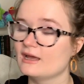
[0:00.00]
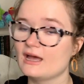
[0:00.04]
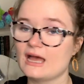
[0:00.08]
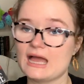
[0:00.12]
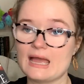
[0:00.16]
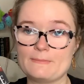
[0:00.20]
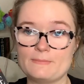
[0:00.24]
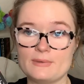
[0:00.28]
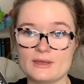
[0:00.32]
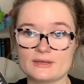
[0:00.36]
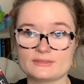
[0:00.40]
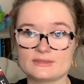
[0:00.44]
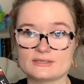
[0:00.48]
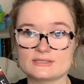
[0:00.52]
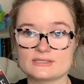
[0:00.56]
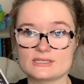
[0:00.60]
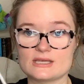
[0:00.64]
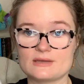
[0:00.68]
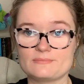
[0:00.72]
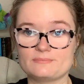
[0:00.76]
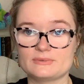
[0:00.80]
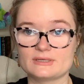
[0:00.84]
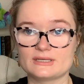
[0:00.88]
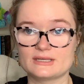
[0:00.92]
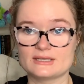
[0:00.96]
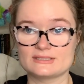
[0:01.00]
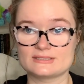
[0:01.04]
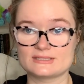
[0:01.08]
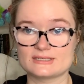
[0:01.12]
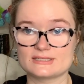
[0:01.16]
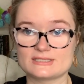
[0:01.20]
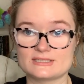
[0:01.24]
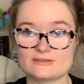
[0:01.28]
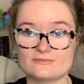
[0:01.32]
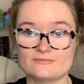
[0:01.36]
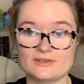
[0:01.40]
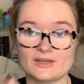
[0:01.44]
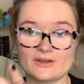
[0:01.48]
I picked this up because
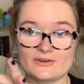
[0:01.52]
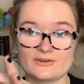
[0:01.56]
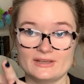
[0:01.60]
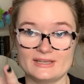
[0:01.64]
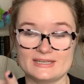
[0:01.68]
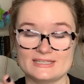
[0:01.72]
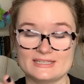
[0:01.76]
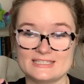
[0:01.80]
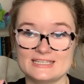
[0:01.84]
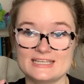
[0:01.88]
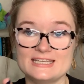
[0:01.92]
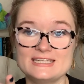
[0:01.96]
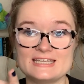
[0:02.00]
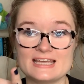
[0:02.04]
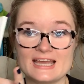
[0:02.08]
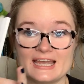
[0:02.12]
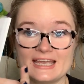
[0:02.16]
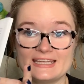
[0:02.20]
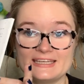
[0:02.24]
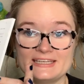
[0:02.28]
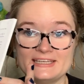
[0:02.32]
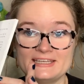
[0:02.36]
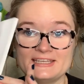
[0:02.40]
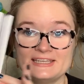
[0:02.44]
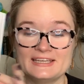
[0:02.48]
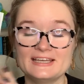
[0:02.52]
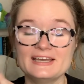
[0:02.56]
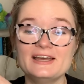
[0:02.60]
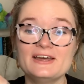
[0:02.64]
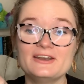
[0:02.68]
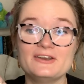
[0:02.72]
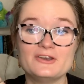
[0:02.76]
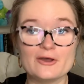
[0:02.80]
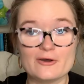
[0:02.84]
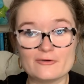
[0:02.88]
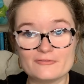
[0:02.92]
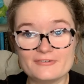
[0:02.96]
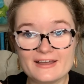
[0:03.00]
it's a very teeny-tiny
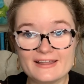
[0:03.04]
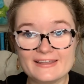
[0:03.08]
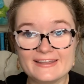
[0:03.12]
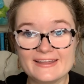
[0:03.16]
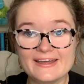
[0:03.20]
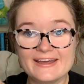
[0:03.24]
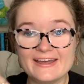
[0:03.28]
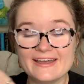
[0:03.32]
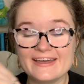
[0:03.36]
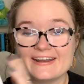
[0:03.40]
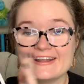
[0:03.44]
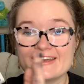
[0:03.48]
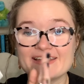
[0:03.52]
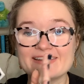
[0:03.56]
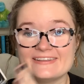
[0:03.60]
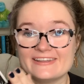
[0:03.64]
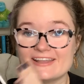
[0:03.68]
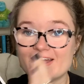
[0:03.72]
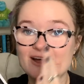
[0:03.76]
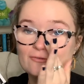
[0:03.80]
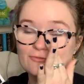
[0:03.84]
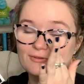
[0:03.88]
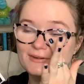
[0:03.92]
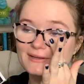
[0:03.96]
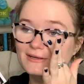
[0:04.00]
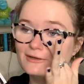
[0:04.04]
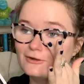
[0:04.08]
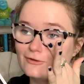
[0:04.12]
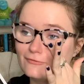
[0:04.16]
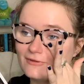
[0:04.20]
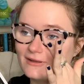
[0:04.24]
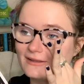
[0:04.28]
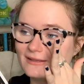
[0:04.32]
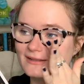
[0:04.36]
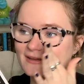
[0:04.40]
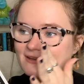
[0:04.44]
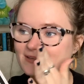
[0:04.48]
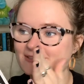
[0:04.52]
novella, and I love reading
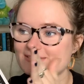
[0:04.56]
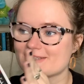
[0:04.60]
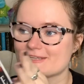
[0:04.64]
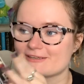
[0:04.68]
novellas.